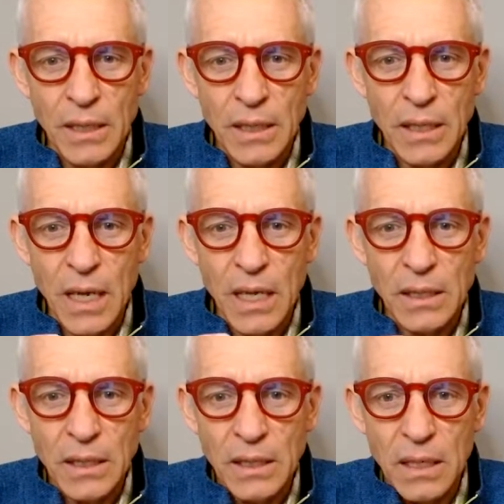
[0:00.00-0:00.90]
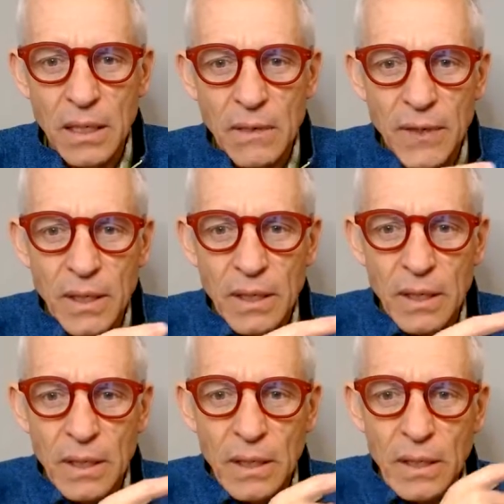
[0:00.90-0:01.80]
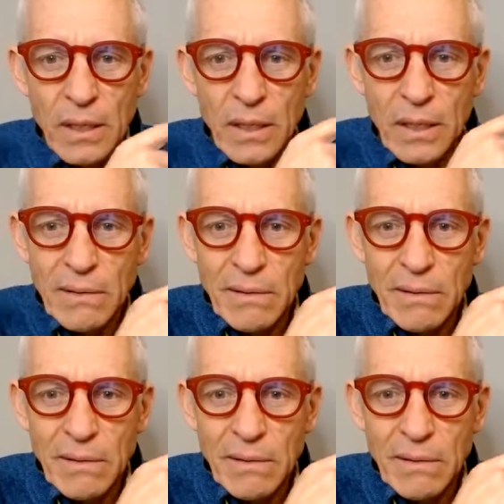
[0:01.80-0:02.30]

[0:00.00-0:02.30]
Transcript: just over